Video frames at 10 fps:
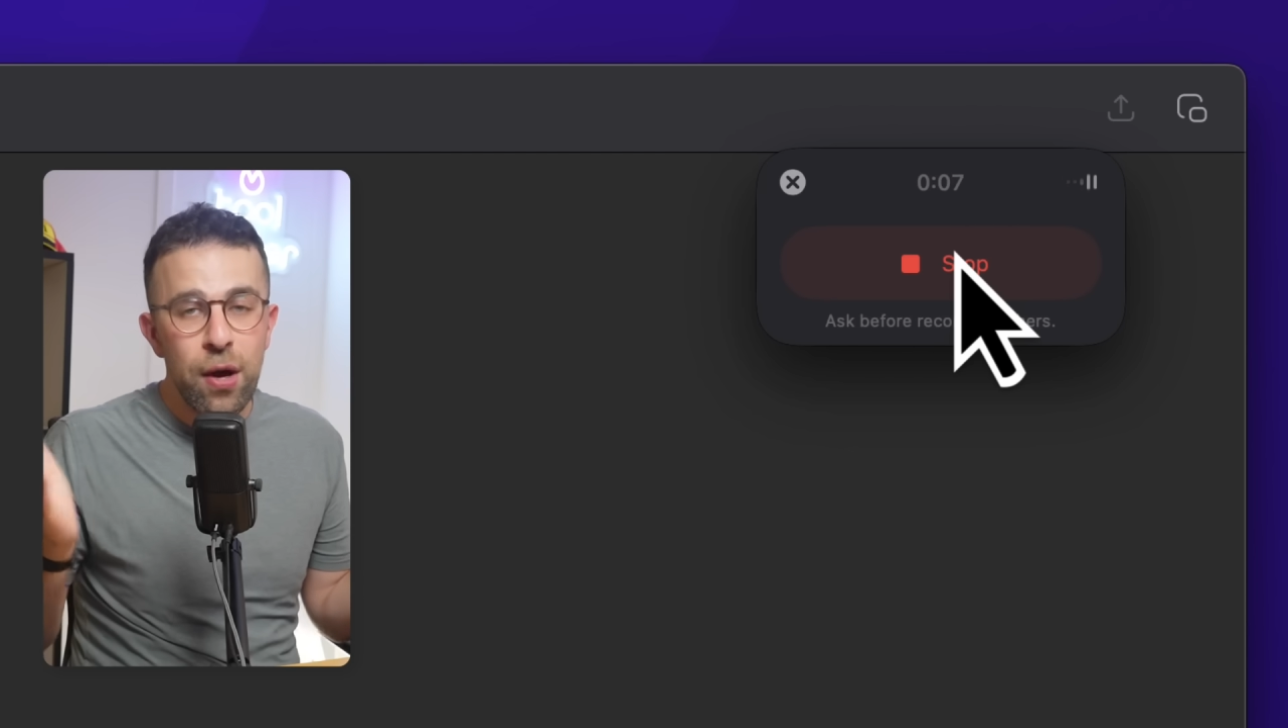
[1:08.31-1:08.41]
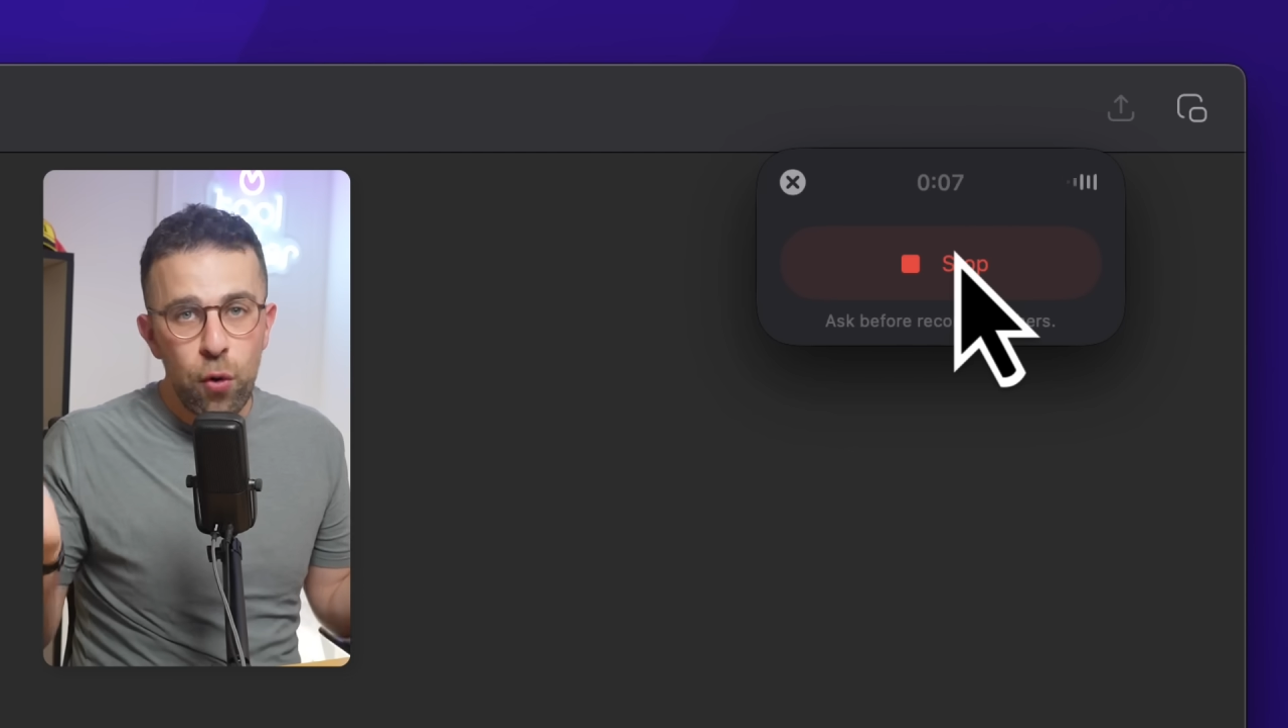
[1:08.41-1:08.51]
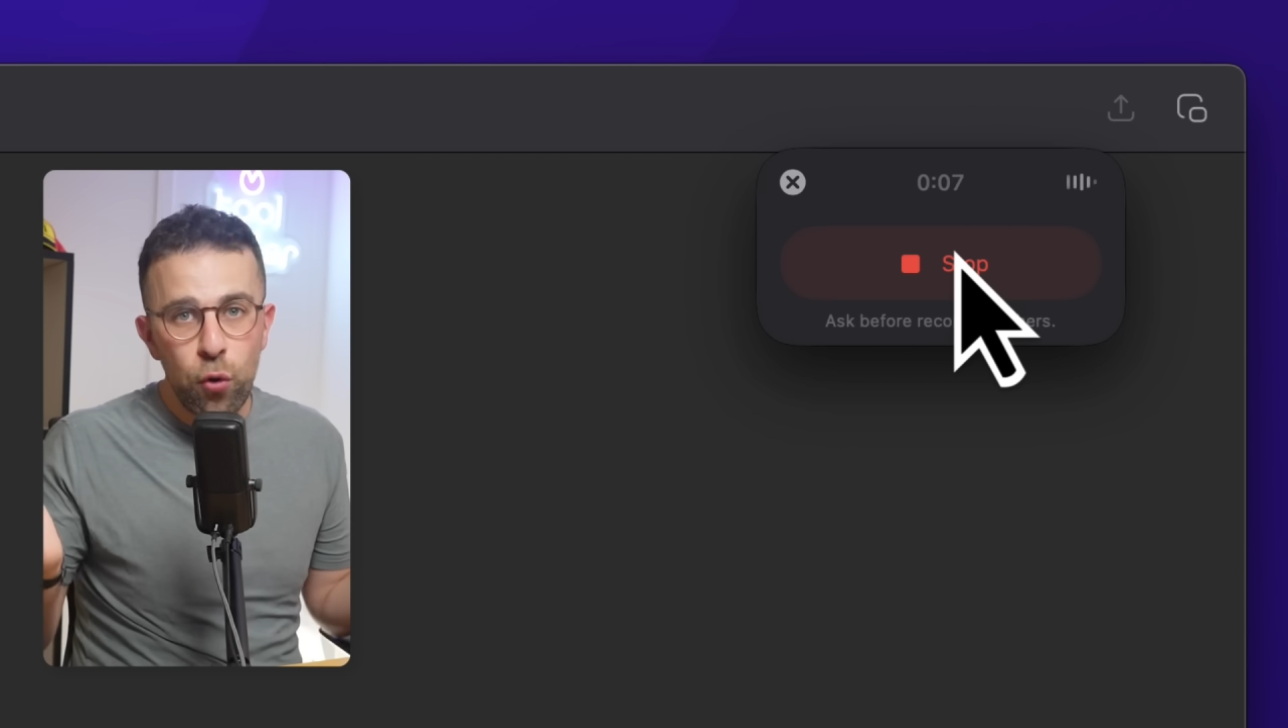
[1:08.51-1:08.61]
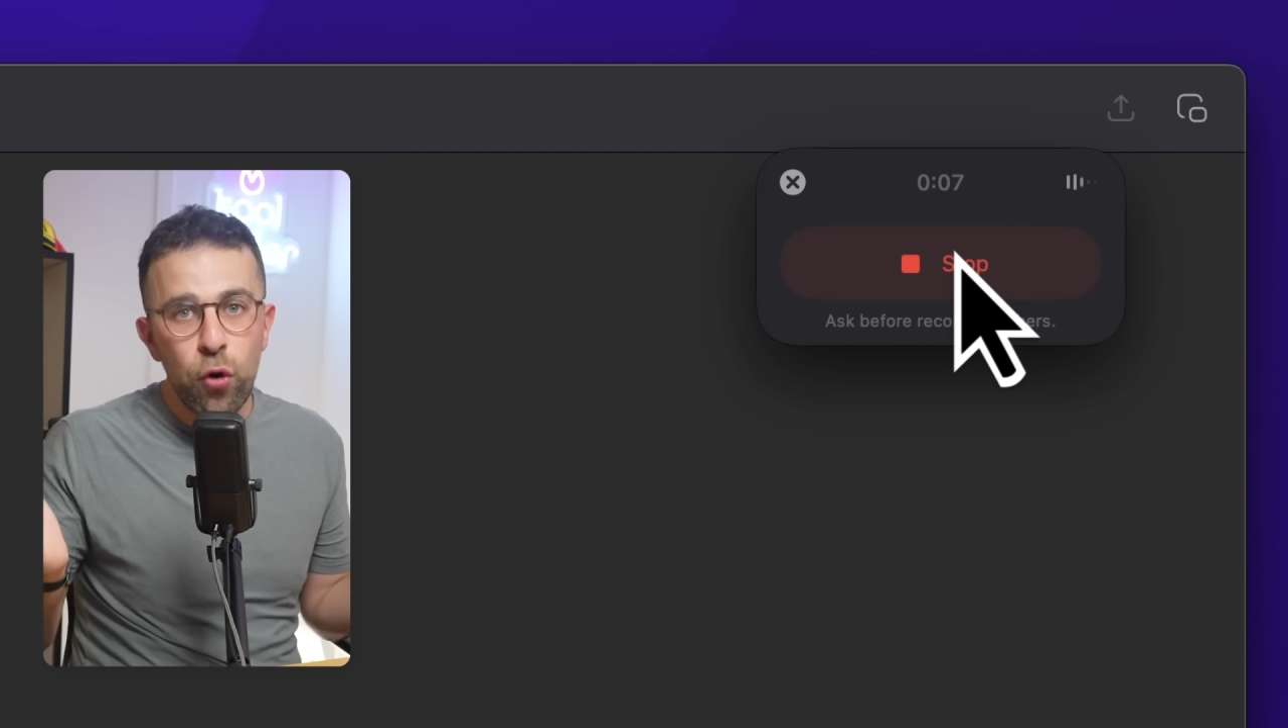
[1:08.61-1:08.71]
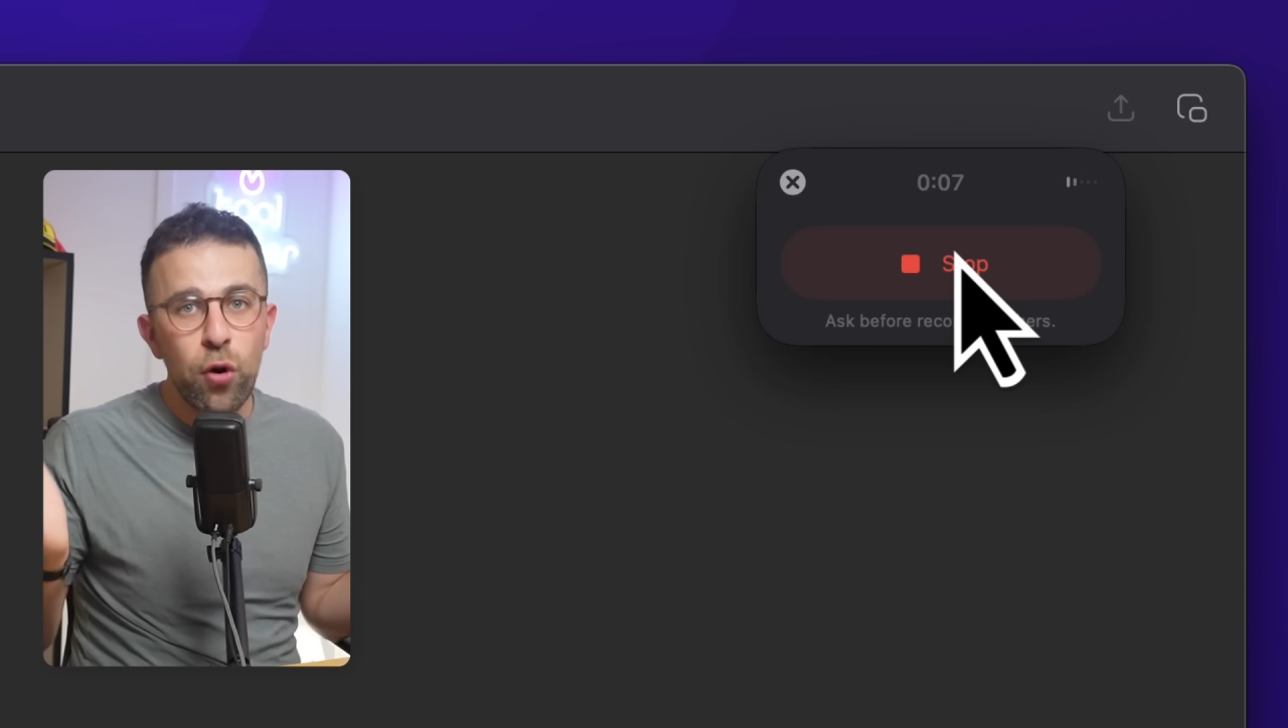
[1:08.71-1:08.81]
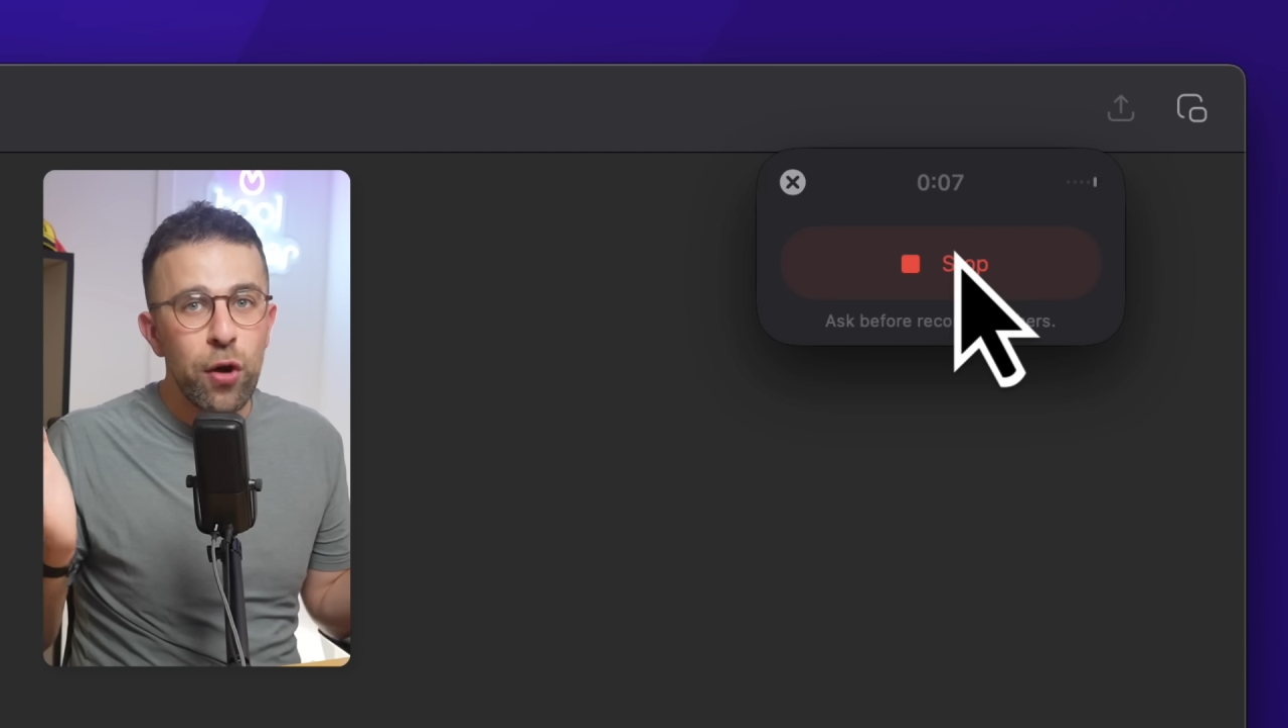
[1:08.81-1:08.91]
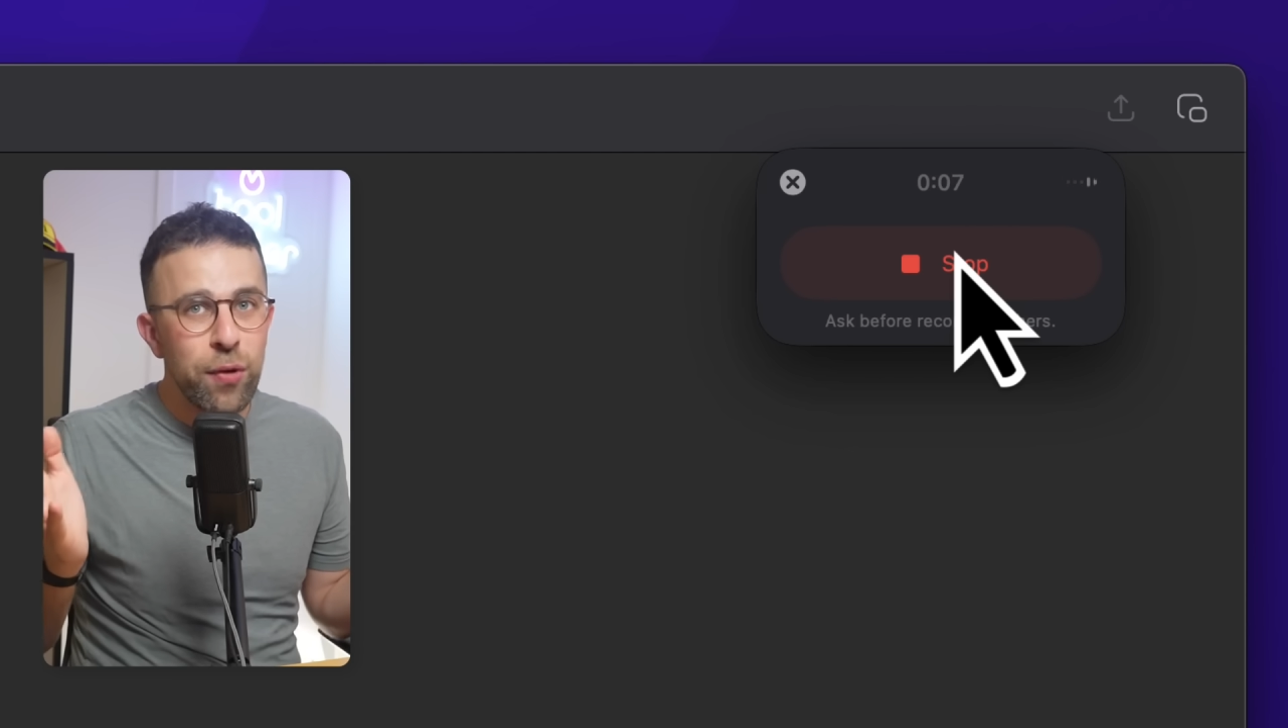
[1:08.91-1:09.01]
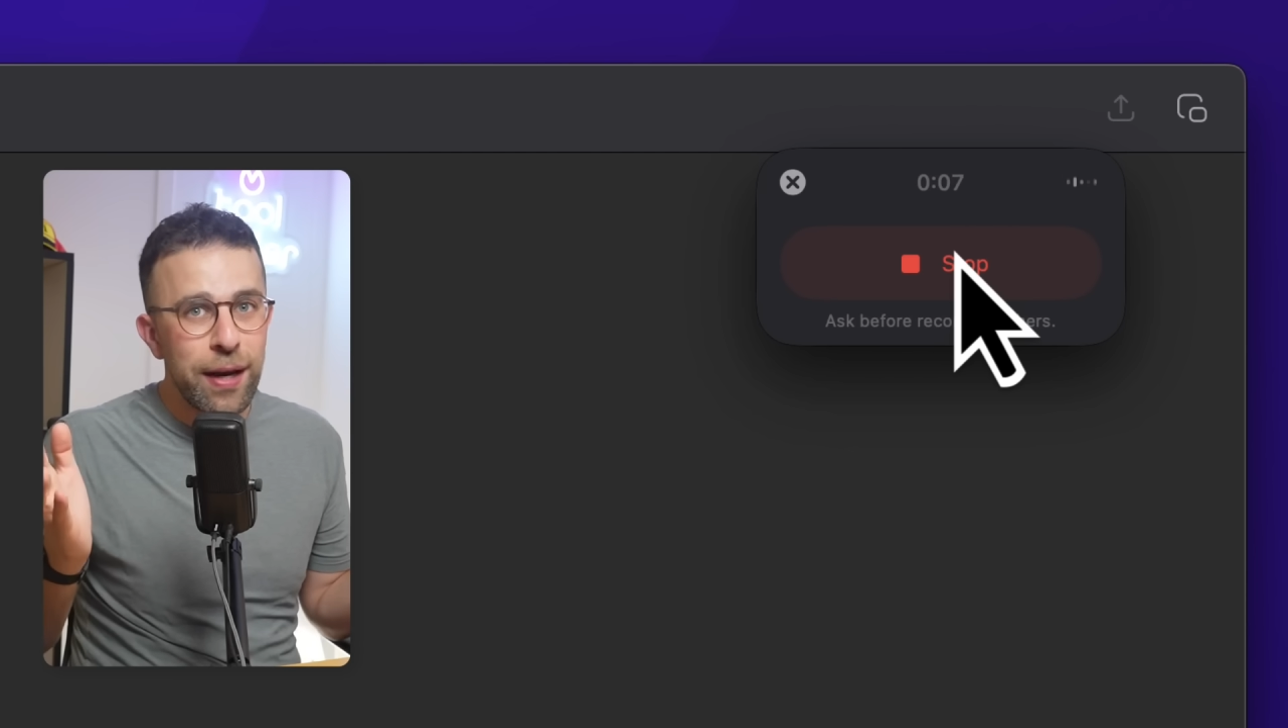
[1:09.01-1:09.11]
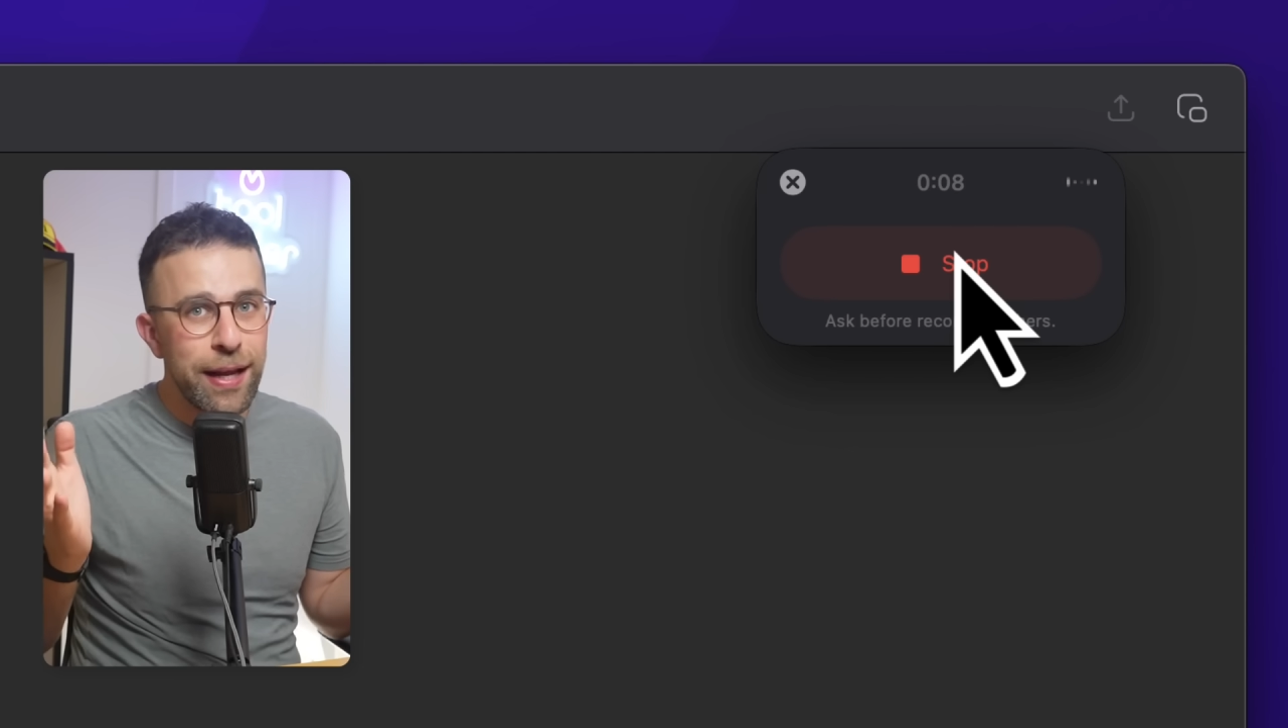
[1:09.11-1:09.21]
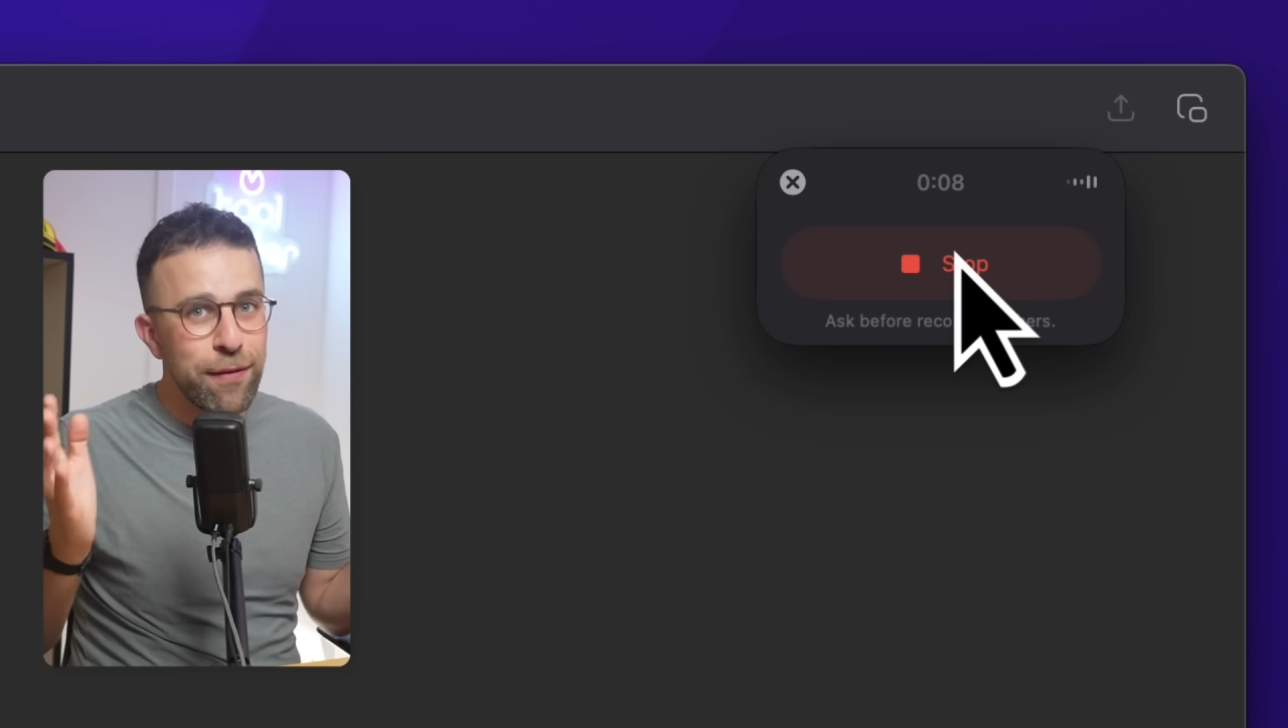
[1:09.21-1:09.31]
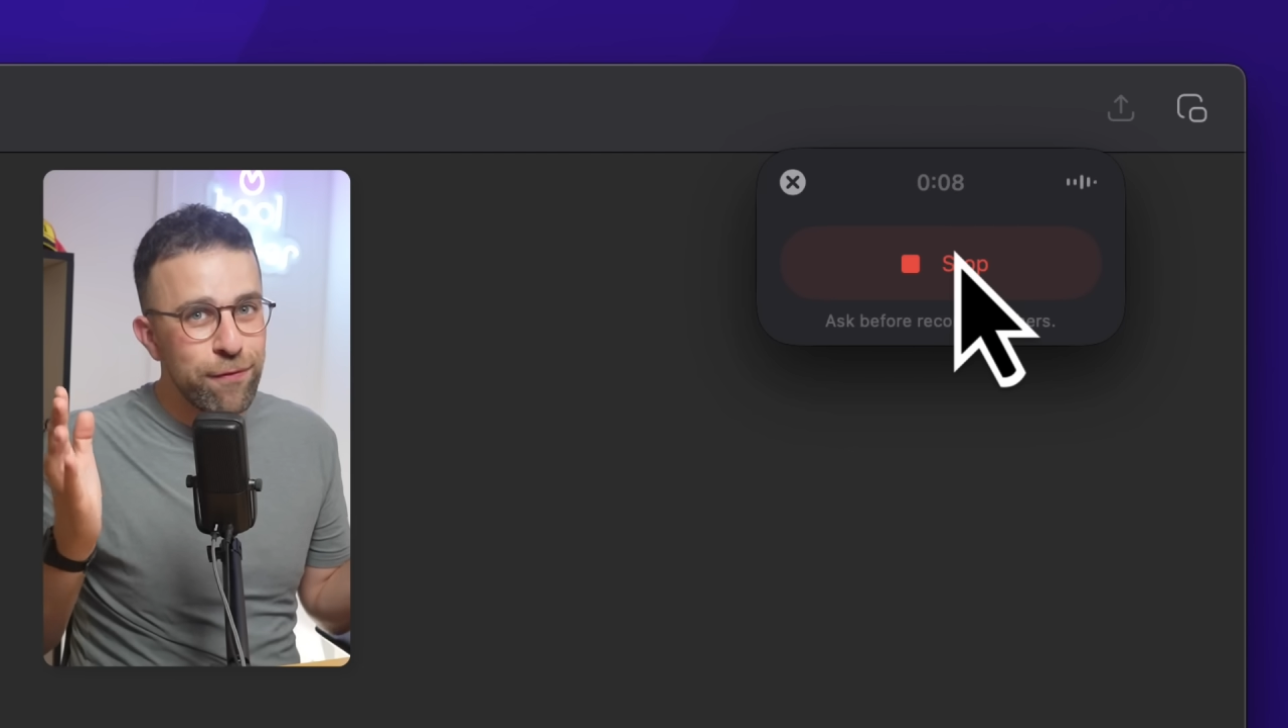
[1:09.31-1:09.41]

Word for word: or not locally